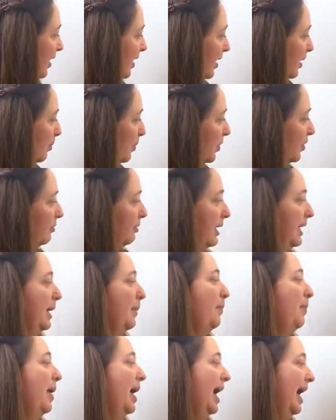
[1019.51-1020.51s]
Number 3,
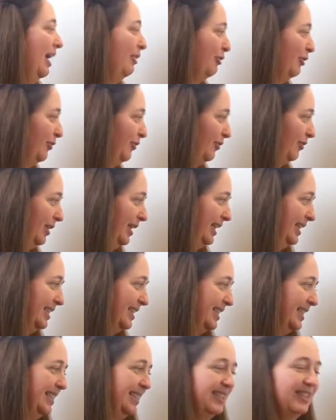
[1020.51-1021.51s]

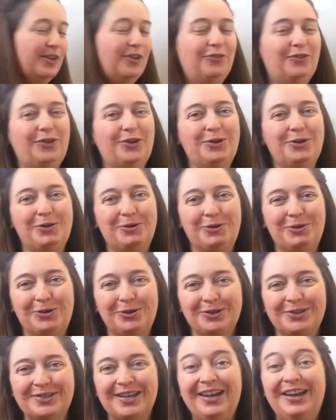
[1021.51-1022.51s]
paraphrases. Of
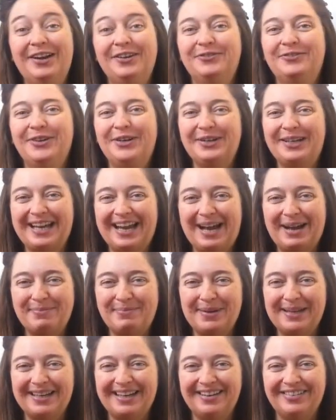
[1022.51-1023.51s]
course,
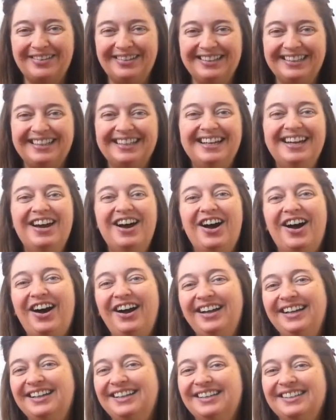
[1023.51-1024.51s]
vocabulary.
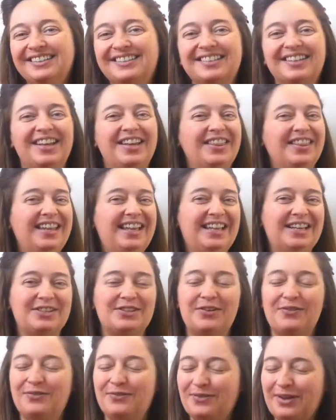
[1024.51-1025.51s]
IELTS
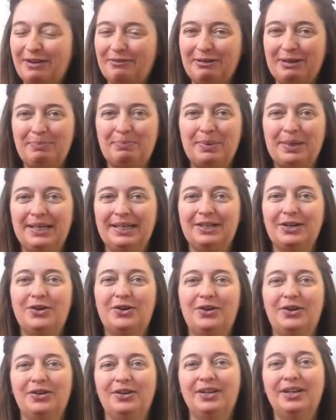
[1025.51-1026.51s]
is very big
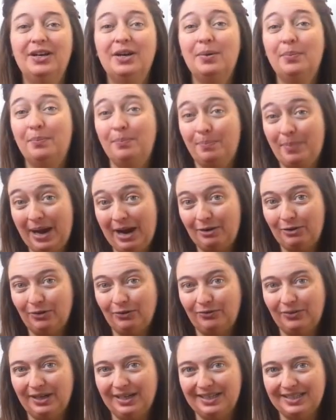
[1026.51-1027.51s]
on
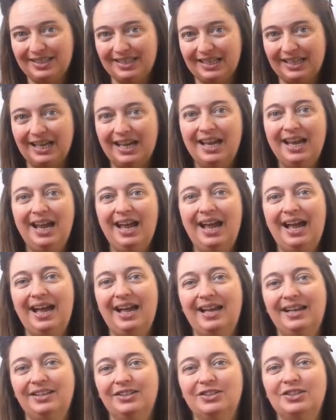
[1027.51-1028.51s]
paraphrasing
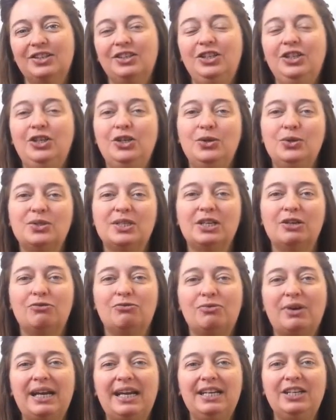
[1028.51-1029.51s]
and using a
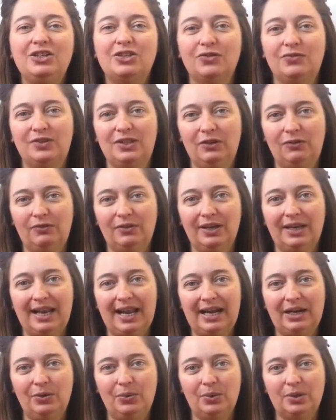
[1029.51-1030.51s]
range of different
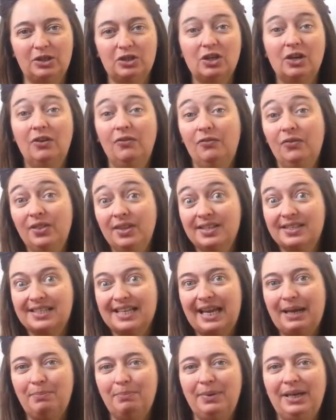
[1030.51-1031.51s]
language for the
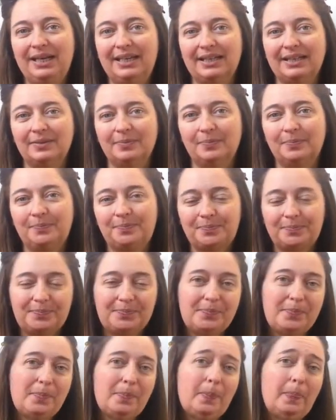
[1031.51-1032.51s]
same meaning.
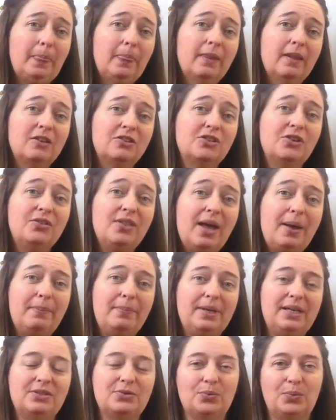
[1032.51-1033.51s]
So that
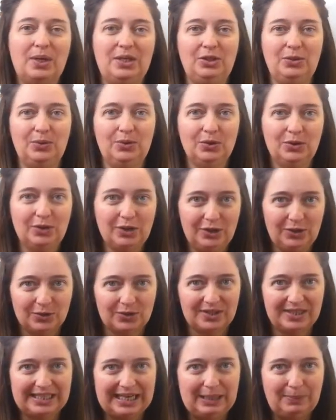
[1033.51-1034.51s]
means when you look at your
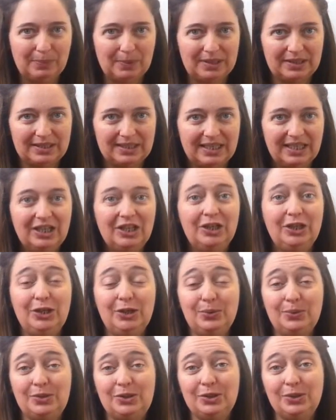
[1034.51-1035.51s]
statement,
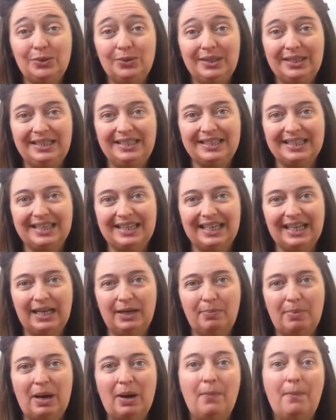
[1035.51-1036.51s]
you do need to think
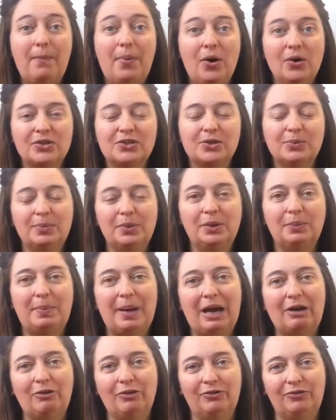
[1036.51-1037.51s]
about possible
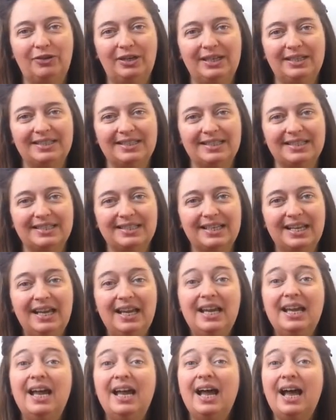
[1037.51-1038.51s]
paraphrases.
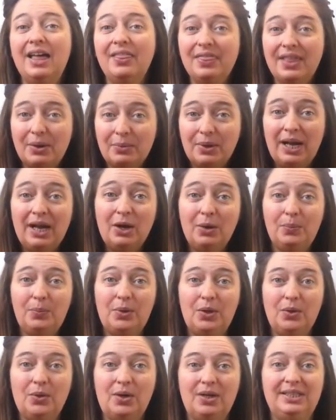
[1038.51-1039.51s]
And that will
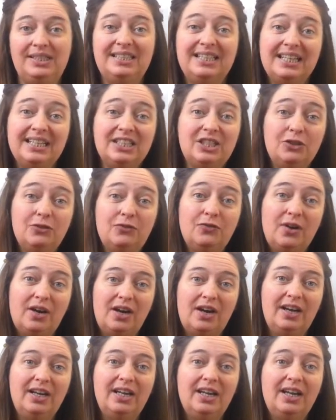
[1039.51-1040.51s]
help you
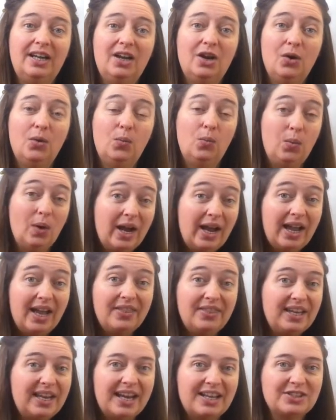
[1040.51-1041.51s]
identify
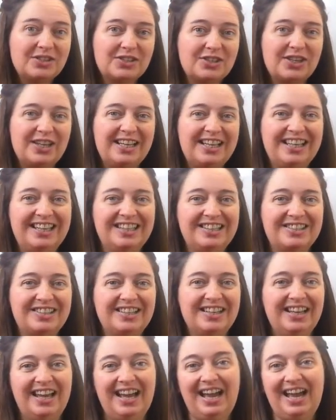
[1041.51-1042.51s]
where the answer is
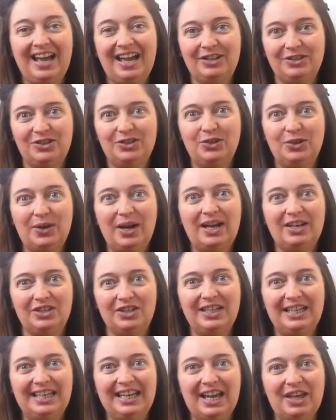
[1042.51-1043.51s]
and to
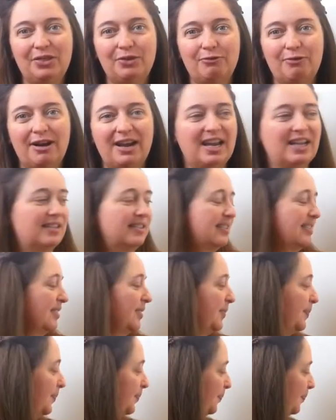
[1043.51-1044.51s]
actually get the right
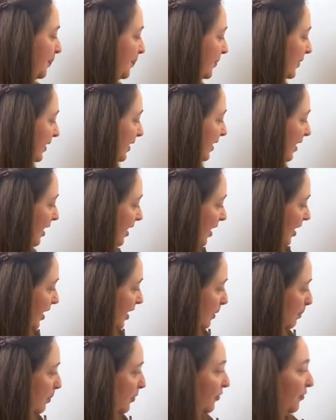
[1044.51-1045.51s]
answer.
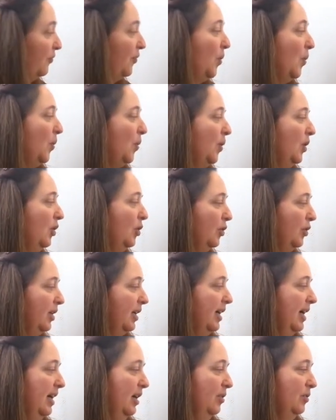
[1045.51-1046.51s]
Number 4,
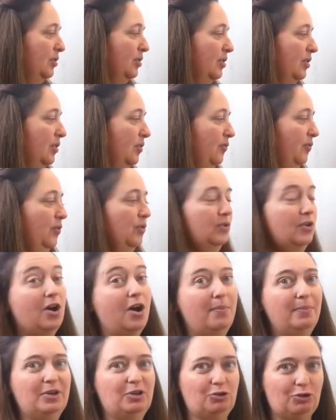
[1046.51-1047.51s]
look out for
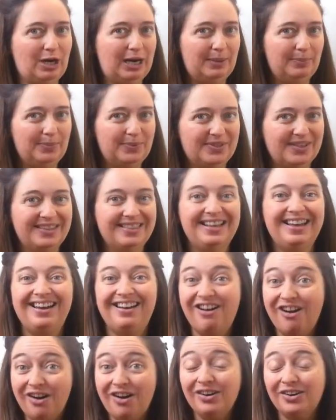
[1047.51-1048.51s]
common traps. There
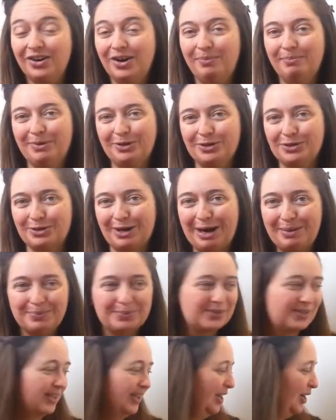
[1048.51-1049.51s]
are common
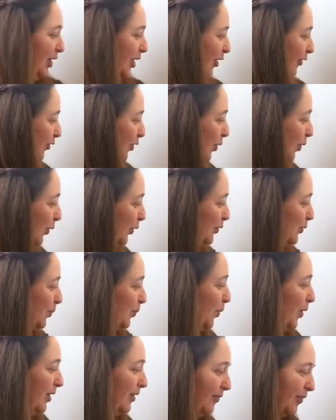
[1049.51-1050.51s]
traps. Of course,
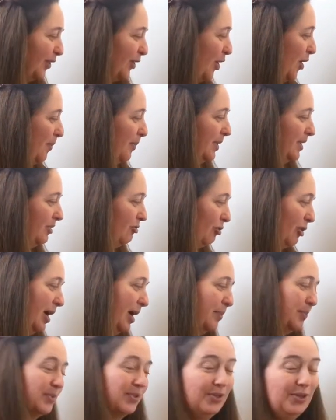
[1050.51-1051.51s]
one of the common
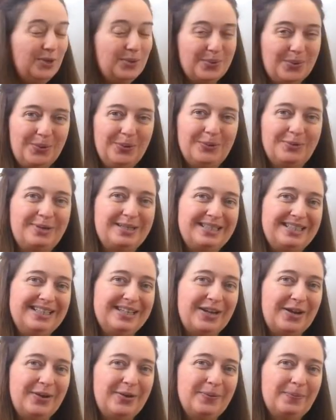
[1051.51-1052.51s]
traps you already
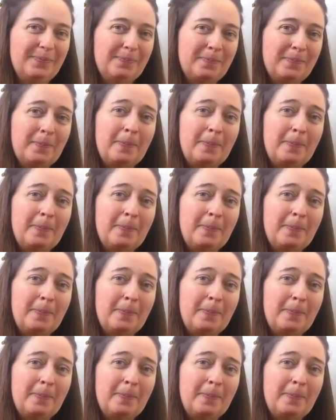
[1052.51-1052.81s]
know,